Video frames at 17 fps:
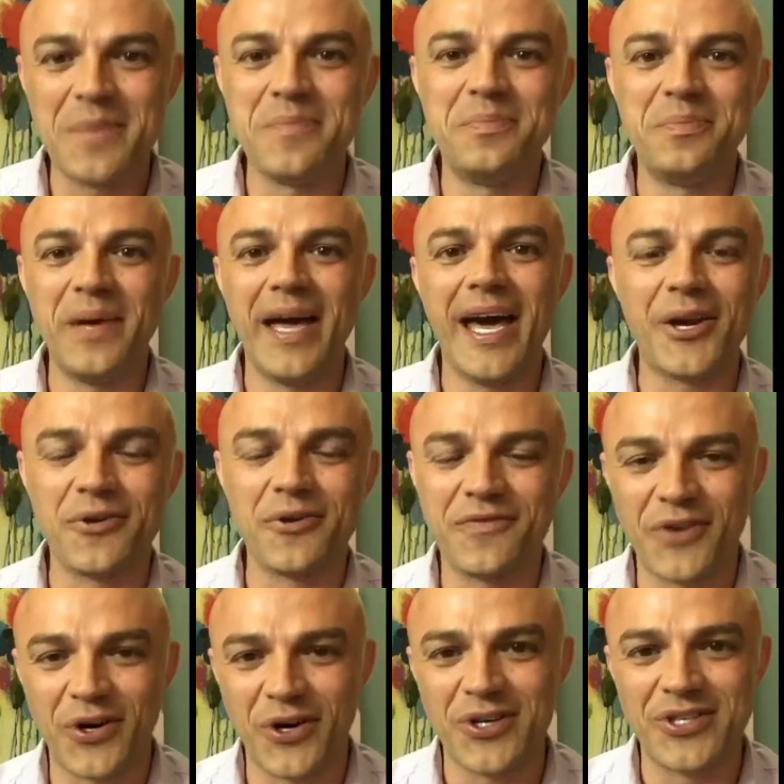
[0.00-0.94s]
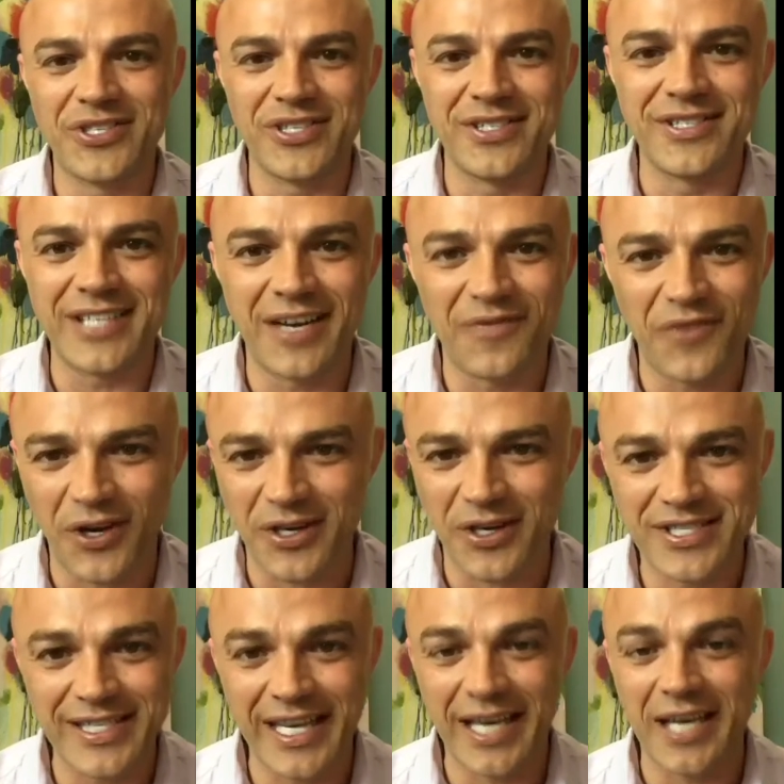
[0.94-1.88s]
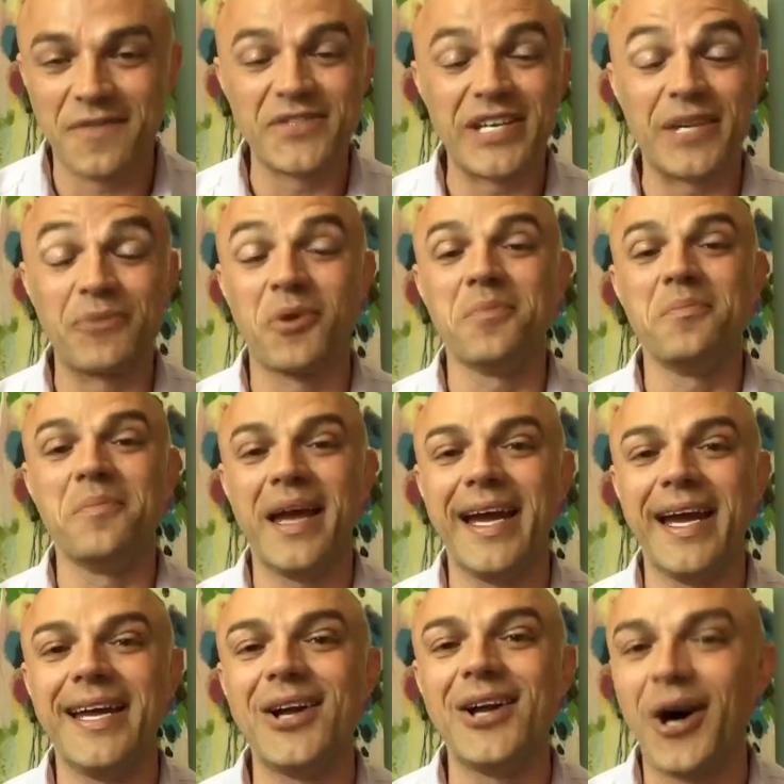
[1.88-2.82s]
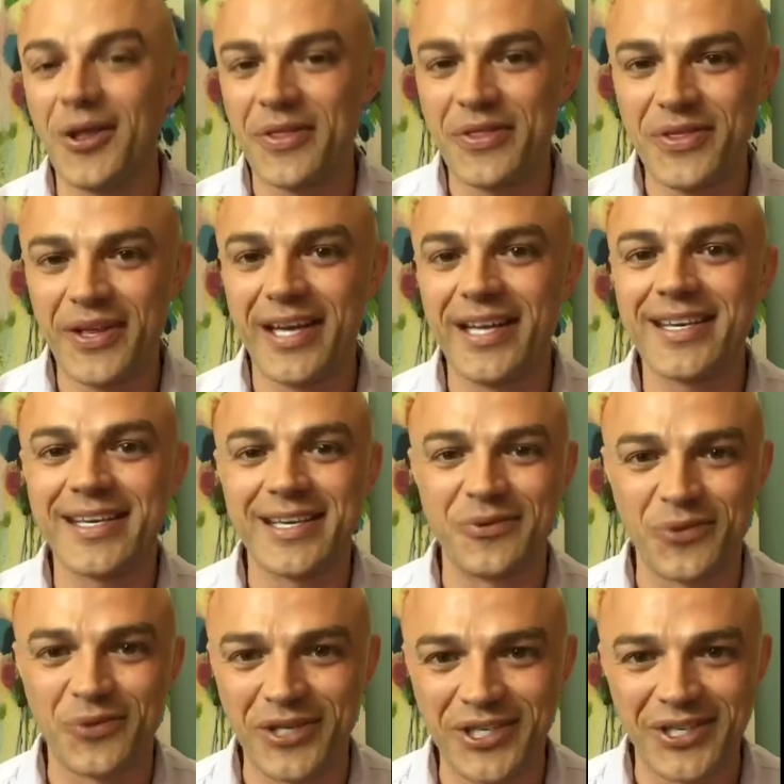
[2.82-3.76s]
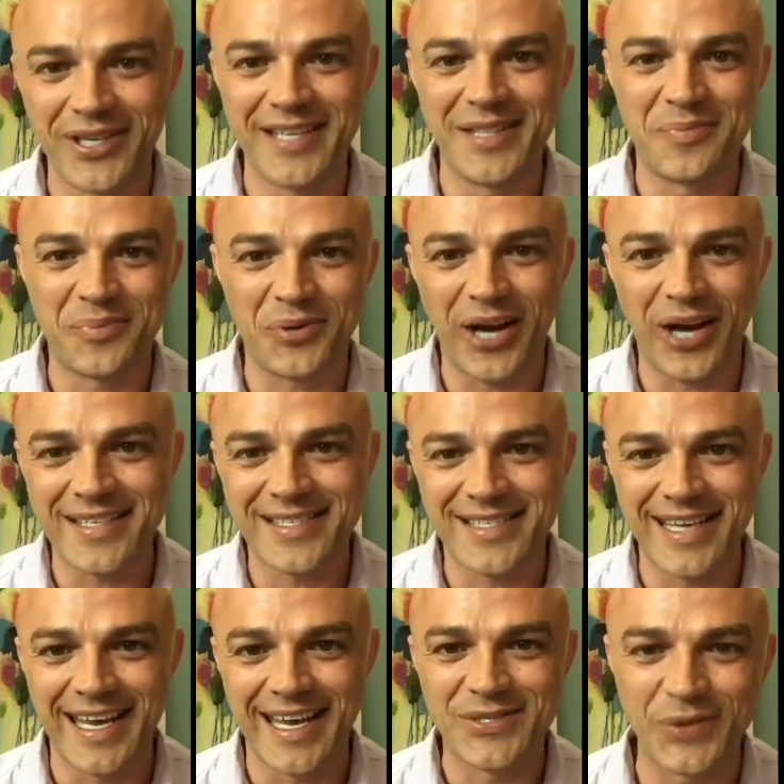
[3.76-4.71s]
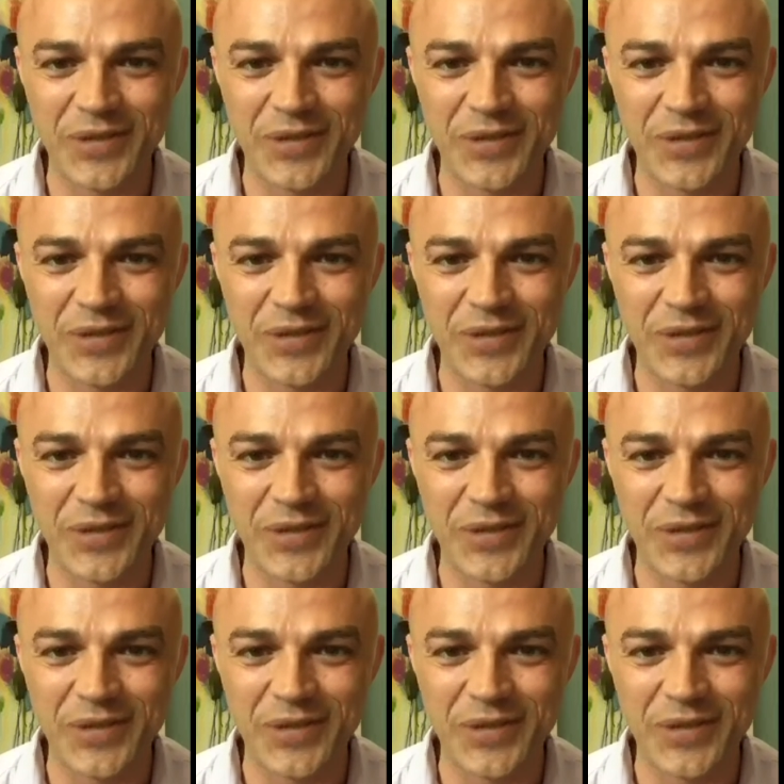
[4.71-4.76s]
better versions of ourselves and remain authentic and real in the process.